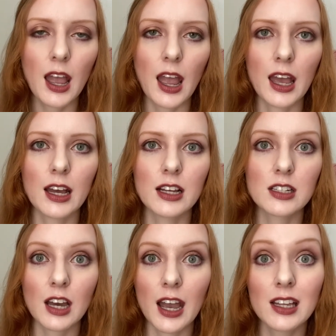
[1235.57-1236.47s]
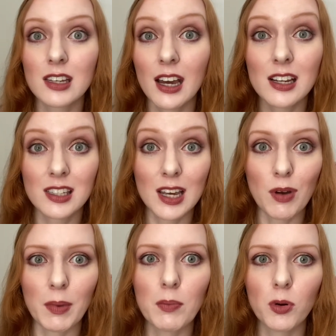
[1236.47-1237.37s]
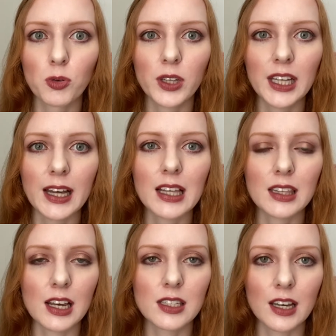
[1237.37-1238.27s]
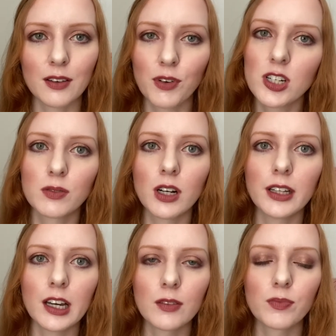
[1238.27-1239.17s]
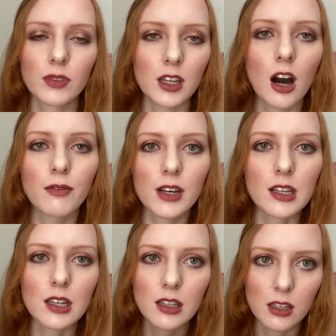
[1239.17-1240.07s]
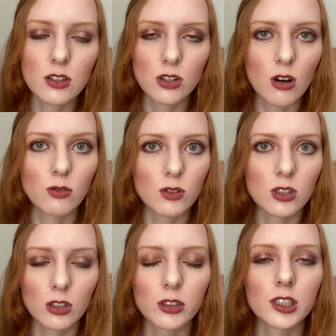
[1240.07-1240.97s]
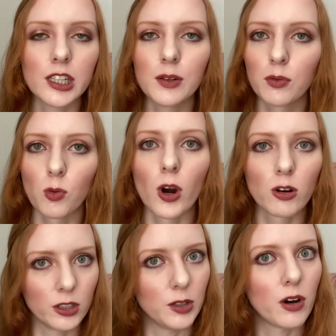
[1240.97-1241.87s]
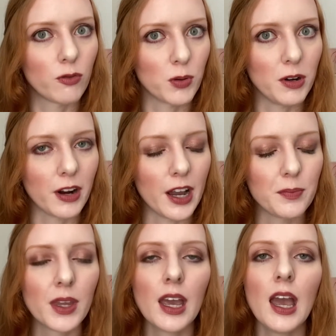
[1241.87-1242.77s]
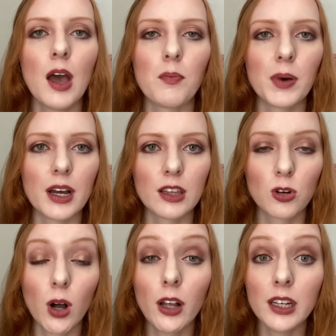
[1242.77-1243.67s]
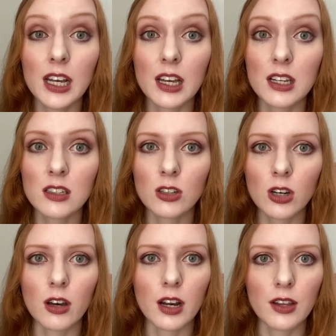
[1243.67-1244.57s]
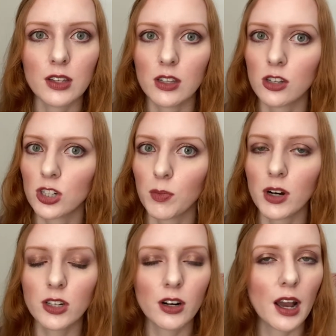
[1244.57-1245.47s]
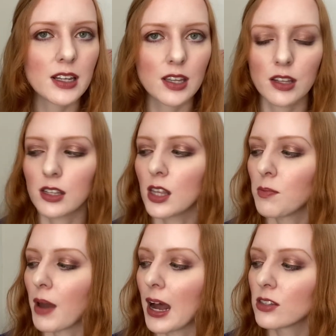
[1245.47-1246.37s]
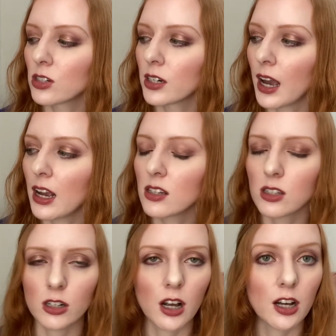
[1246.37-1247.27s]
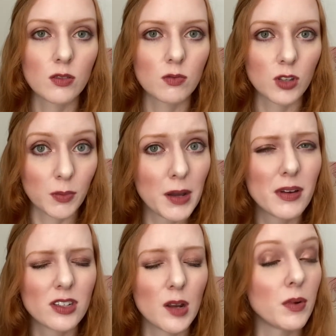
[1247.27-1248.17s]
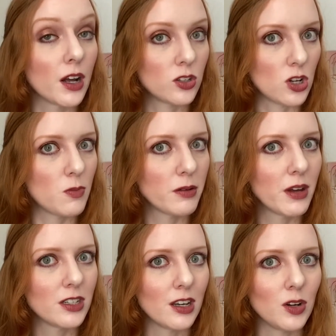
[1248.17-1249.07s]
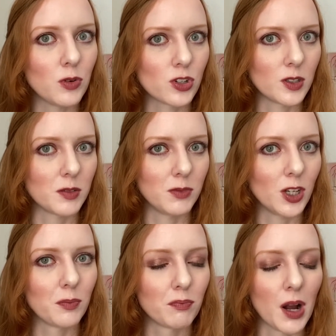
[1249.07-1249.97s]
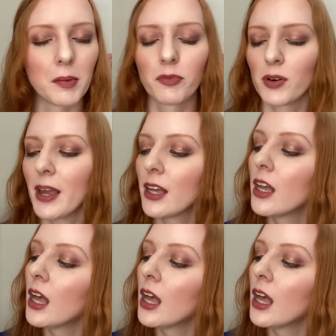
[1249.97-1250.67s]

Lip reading: And I can kind of see why people really like these. Like, first of all, like the obvious, like these tones clearly work really well for me, right? But the quality is good. I think the shimmers are nice. I think the mattes are nice. They're pigmented, but not too pigmented, which is, you know, a problem for me.